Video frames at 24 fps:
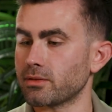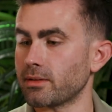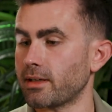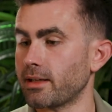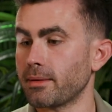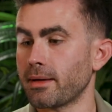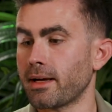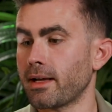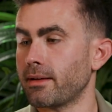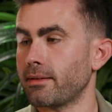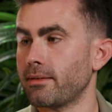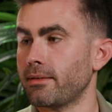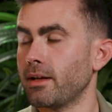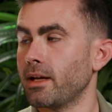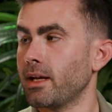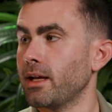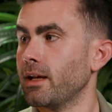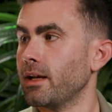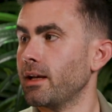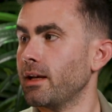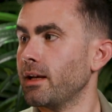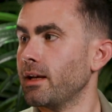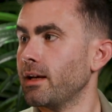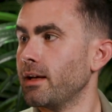So I
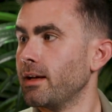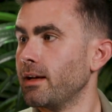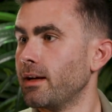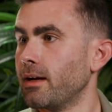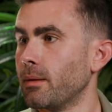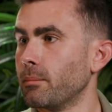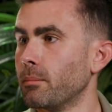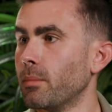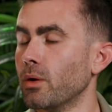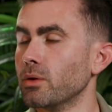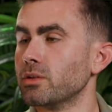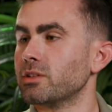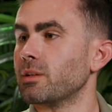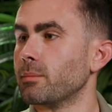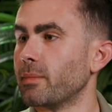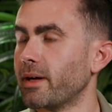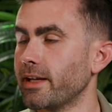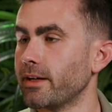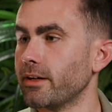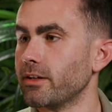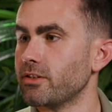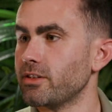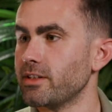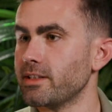most of my
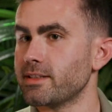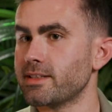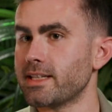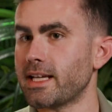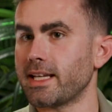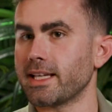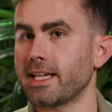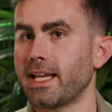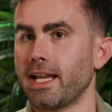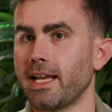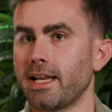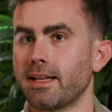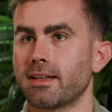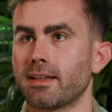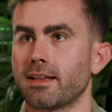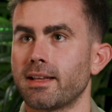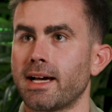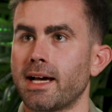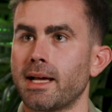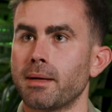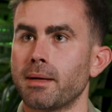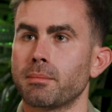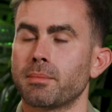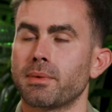energy is dedicated to
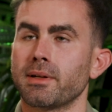that.